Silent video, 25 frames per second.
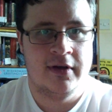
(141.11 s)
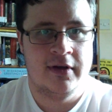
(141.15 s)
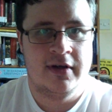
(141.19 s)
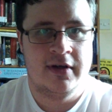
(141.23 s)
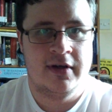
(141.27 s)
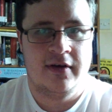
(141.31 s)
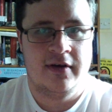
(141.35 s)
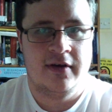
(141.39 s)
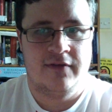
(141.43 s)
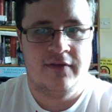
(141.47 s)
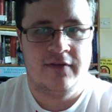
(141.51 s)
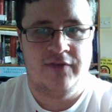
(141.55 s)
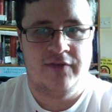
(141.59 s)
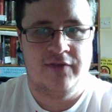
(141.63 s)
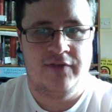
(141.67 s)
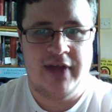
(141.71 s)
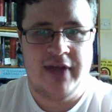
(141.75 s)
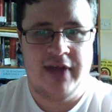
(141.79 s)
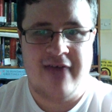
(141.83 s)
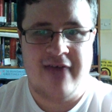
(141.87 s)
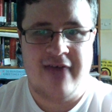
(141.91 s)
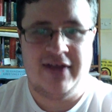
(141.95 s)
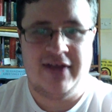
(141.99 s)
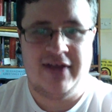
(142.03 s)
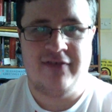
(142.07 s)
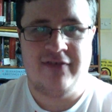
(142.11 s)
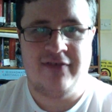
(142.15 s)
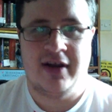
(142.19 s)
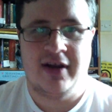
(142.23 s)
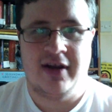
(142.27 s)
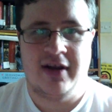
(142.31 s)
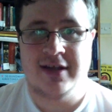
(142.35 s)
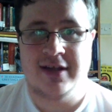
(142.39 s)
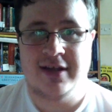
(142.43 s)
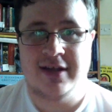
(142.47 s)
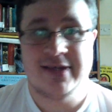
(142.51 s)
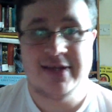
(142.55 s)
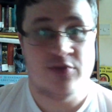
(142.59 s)
for that friendly,
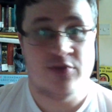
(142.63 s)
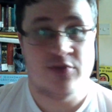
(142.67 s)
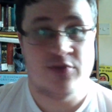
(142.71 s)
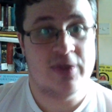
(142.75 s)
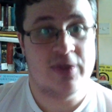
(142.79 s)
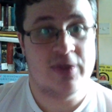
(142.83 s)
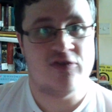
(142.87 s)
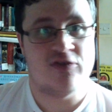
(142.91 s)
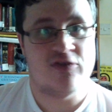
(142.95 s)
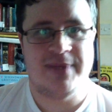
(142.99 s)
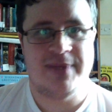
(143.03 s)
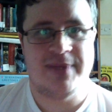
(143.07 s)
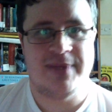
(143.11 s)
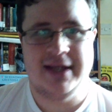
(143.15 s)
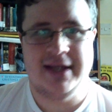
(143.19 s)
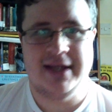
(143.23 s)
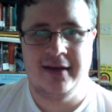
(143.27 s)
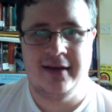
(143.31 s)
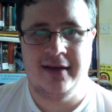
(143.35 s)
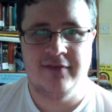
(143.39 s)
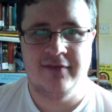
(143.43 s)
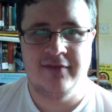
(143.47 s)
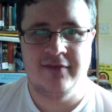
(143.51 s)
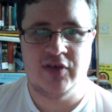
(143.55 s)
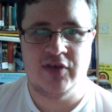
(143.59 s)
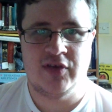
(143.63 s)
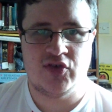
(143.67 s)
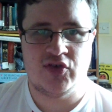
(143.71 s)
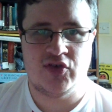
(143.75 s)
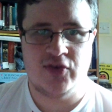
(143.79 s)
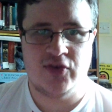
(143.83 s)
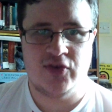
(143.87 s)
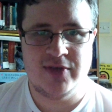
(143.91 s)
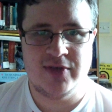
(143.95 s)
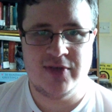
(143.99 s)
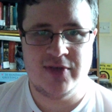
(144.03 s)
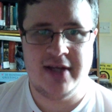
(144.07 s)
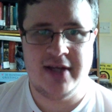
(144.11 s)
because it was supposed to have been England versus New
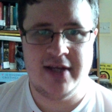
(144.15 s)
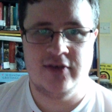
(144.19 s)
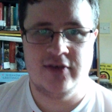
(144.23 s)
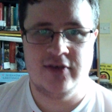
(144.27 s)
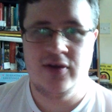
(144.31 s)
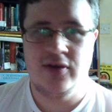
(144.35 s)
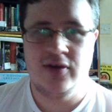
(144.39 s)
Zealand,